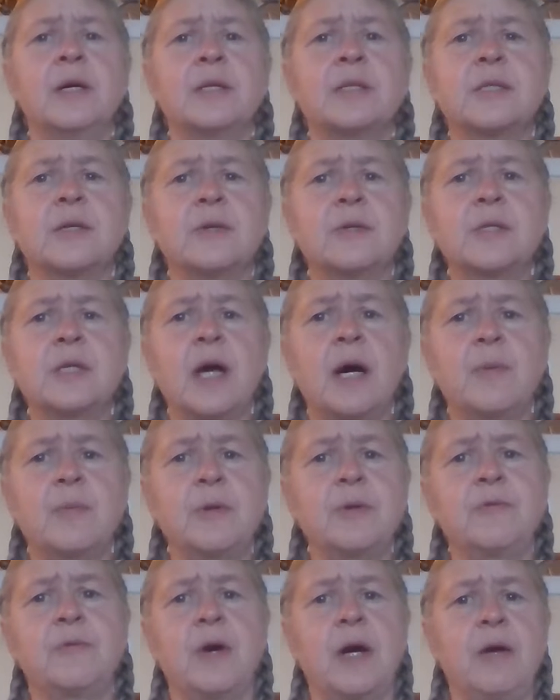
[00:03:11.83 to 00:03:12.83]
So
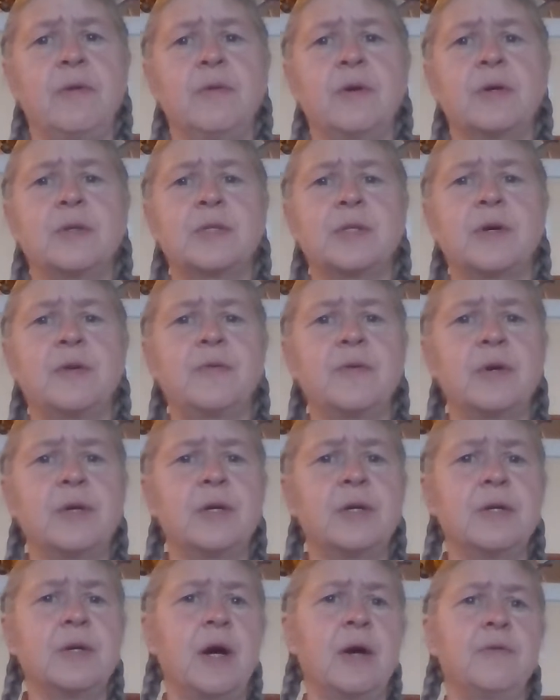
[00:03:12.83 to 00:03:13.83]
chapter 5 goes
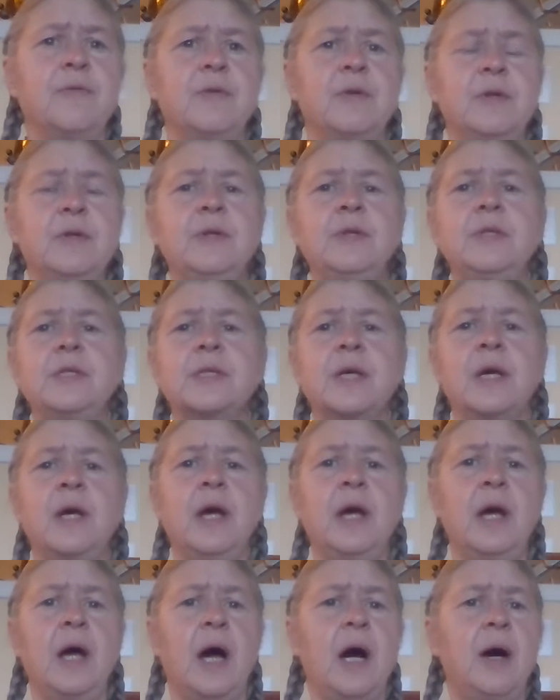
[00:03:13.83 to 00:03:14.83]
over our foods.
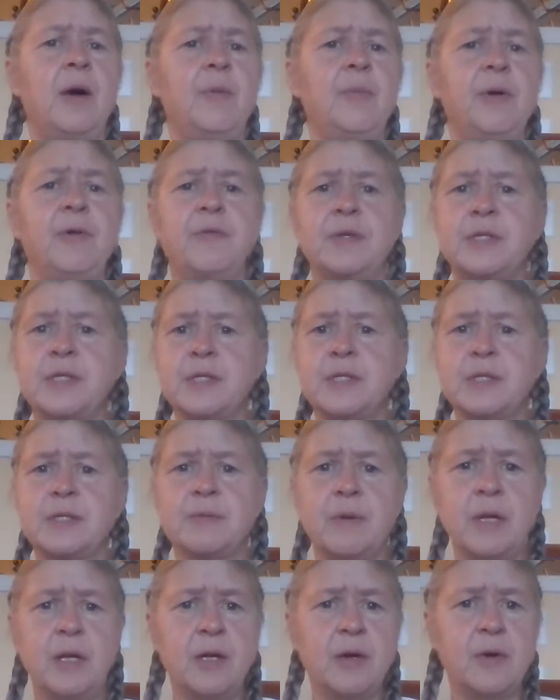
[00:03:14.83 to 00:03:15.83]
If it's,
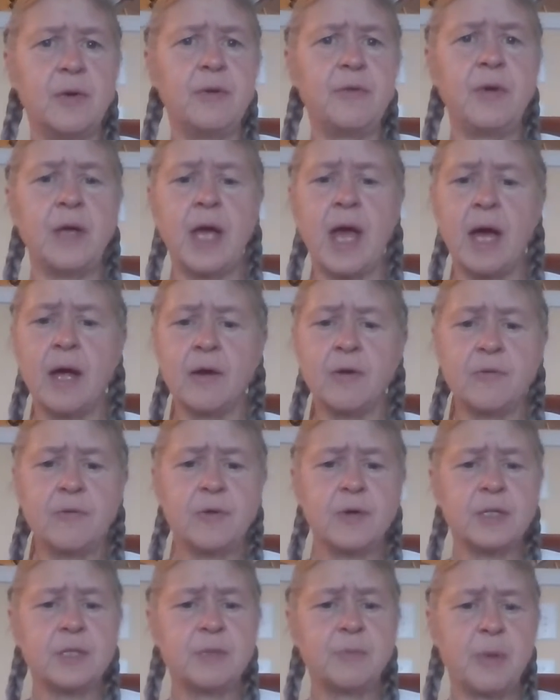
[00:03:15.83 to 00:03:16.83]
if you can't
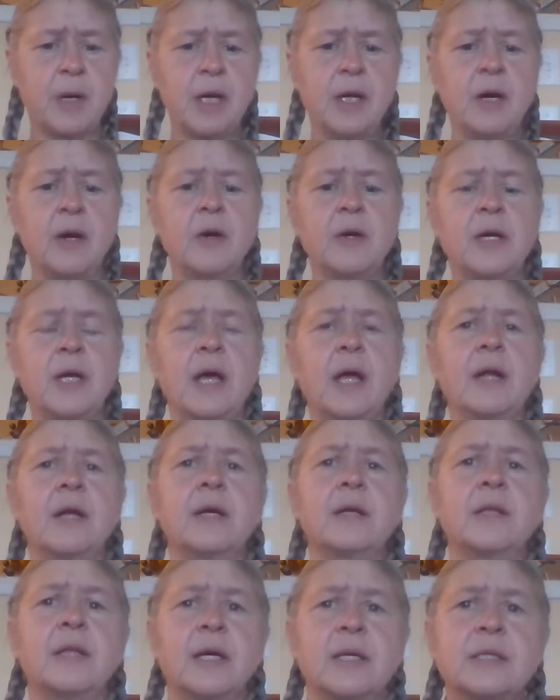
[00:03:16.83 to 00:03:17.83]
afford to buy
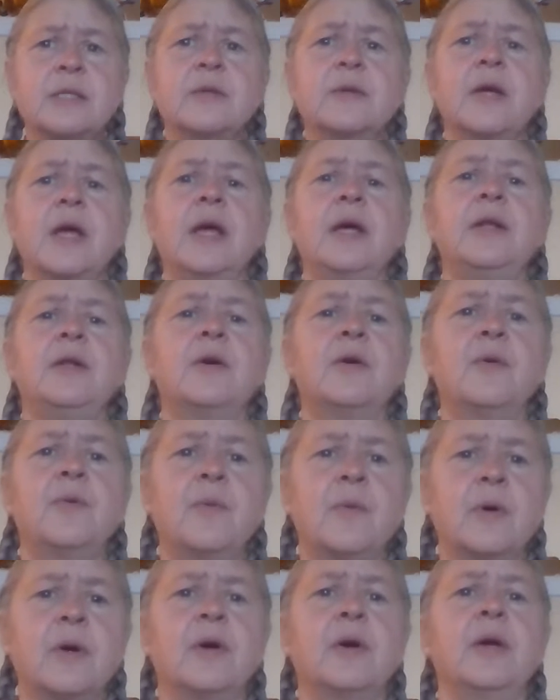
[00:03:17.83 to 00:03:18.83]
organic, that's okay. Don't
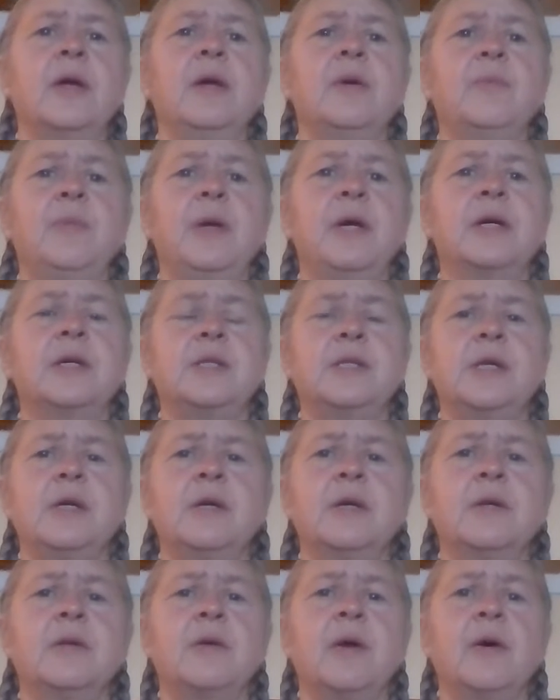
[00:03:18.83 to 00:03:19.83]
worry, because you
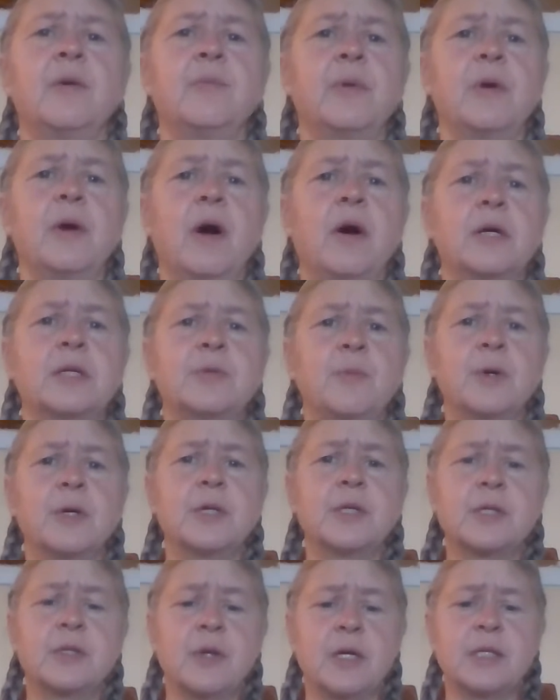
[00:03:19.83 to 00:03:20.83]
can cause more
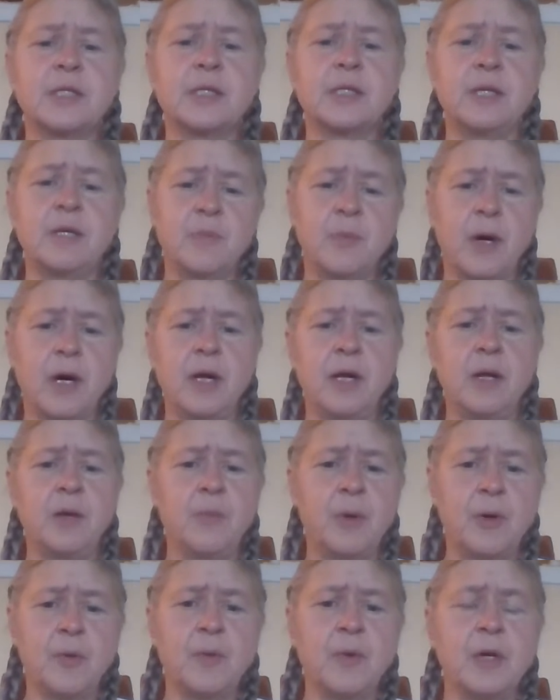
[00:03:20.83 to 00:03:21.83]
stress to your body
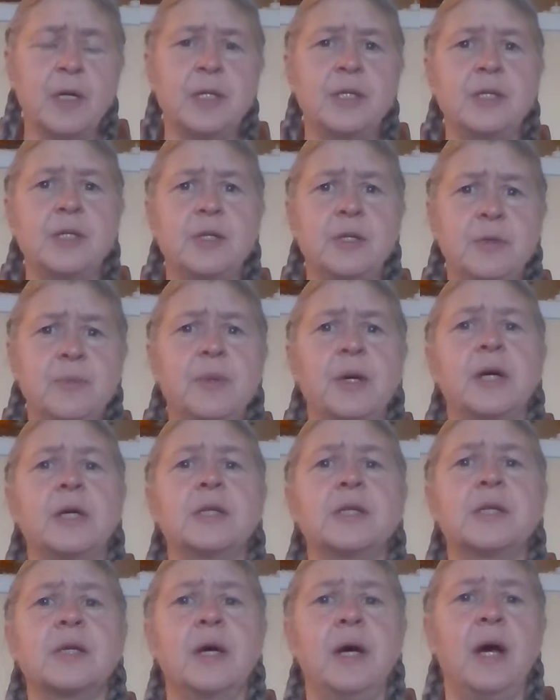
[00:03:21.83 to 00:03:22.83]
about worrying too
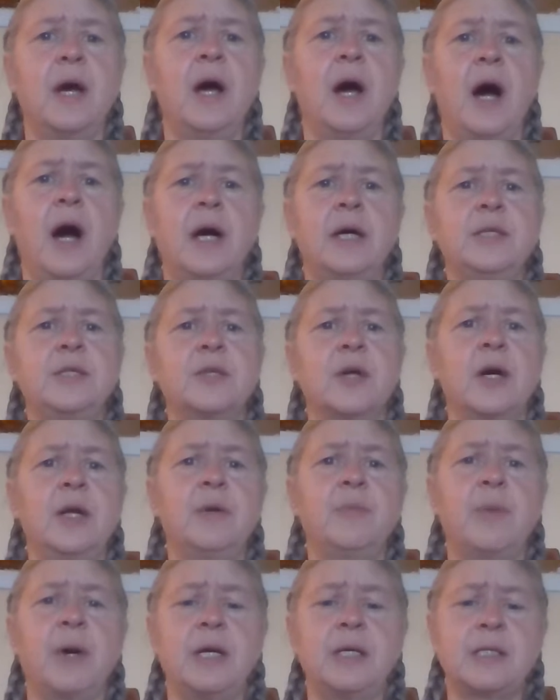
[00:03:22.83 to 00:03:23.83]
much. I try
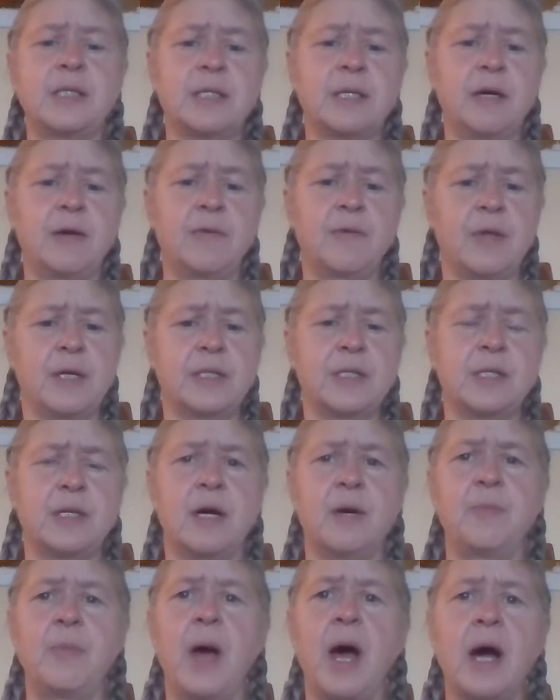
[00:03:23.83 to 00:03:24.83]
to buy stuff that's
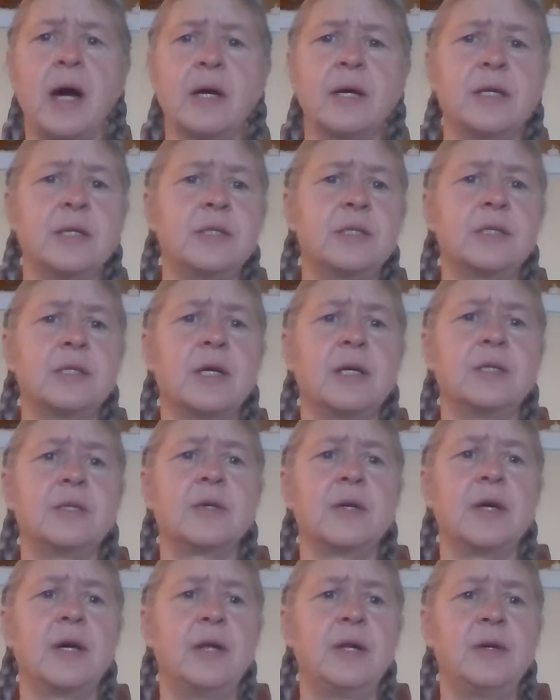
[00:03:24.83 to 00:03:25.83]
not packaged. I
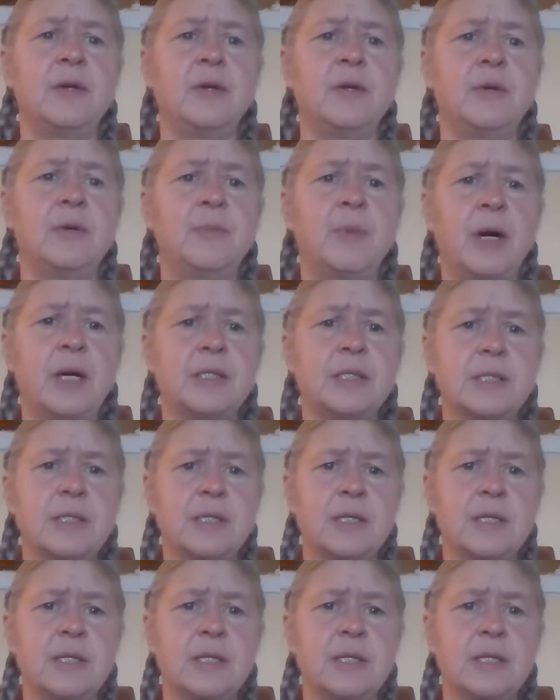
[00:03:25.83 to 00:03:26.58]
try to buy